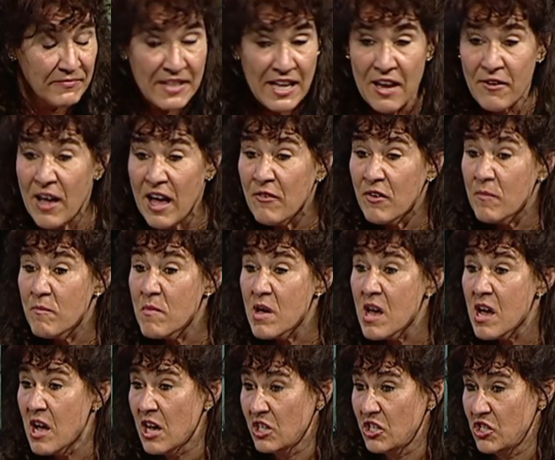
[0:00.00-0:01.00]
They have
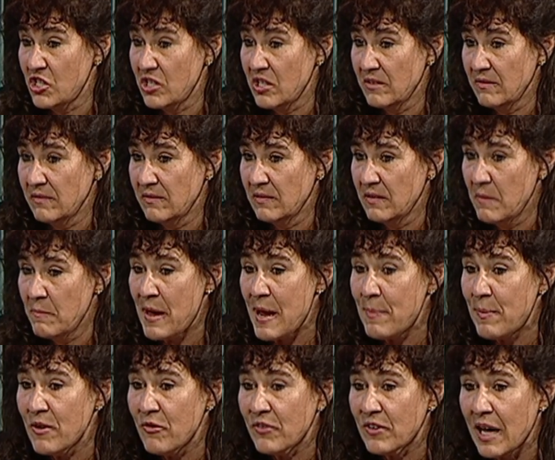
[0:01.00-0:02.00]
emerged.
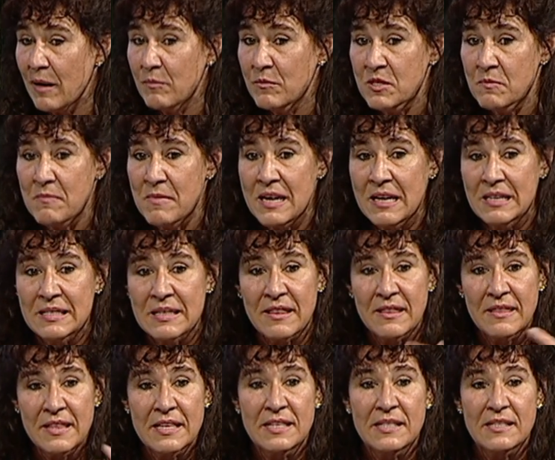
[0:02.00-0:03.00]
People have come to me and said,
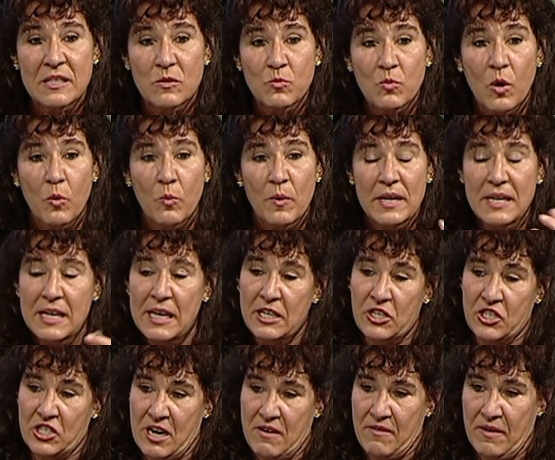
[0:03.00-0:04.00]
this is what we
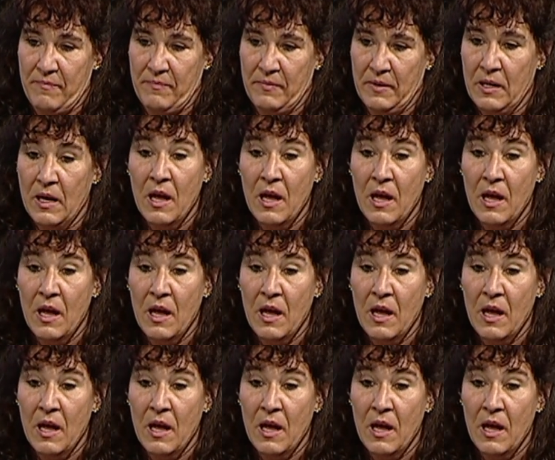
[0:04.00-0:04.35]
need, Sharon.